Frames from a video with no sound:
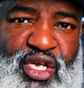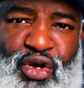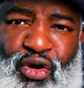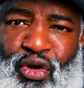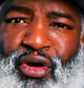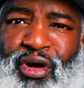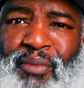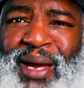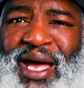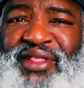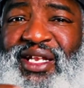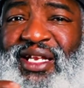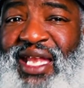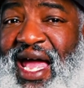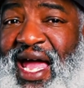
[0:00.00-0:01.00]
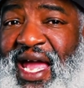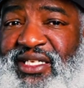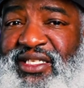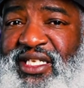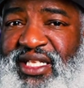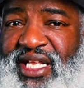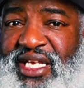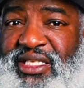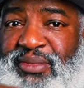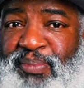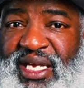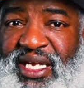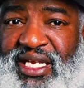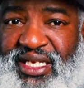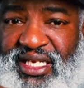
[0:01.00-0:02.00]
or by the lies that they
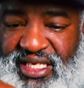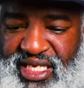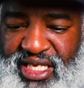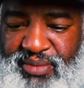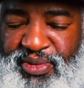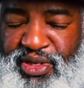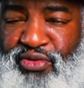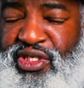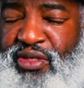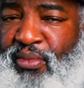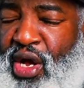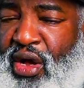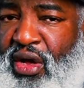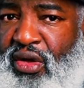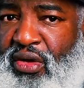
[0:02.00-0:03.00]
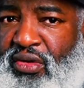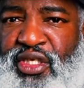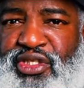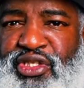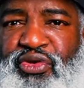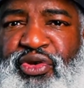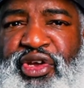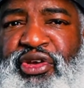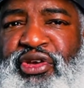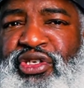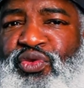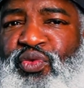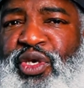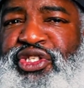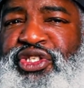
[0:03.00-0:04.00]
spin to keep you small. So
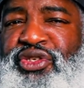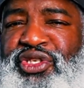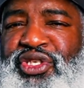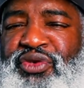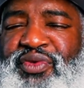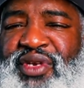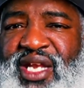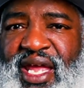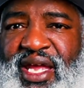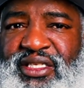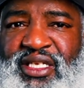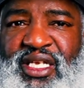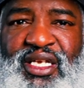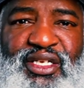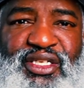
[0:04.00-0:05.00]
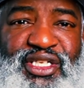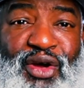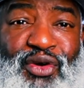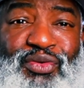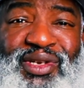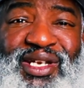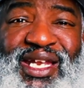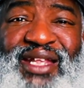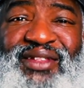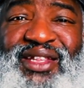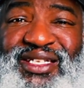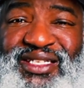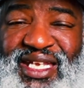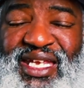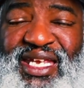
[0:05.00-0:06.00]
here's what you do next. Don't let
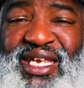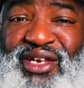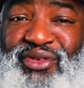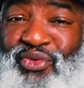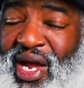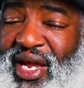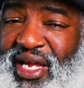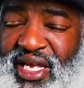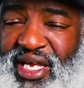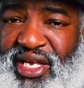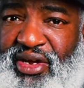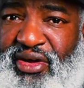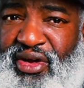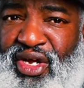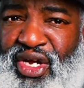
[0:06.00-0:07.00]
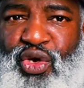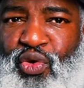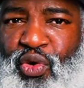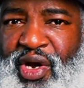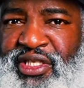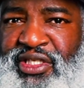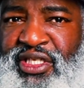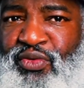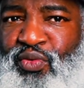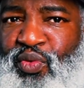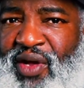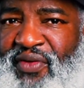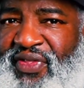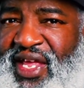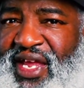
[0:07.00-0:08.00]
this end right here. Question
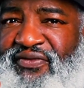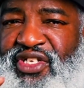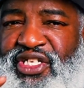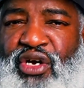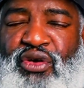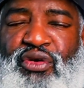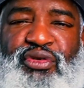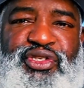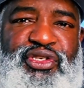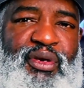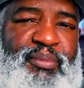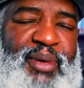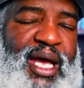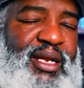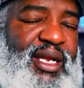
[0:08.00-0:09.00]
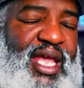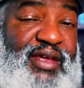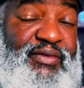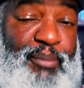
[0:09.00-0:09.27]
what they've told you about life